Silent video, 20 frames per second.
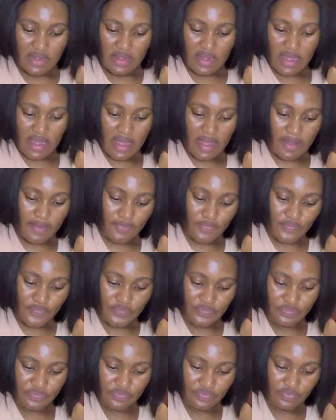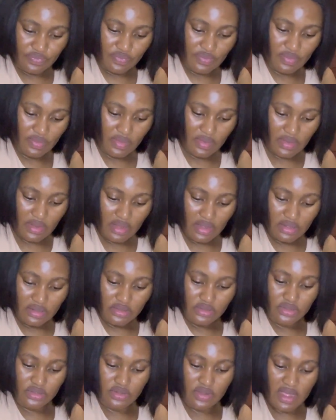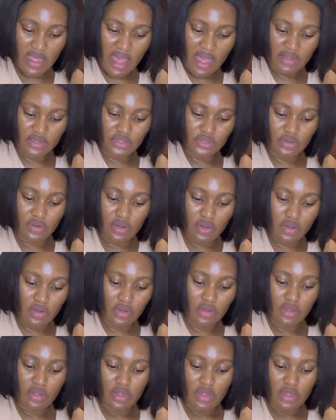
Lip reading: So yeah, so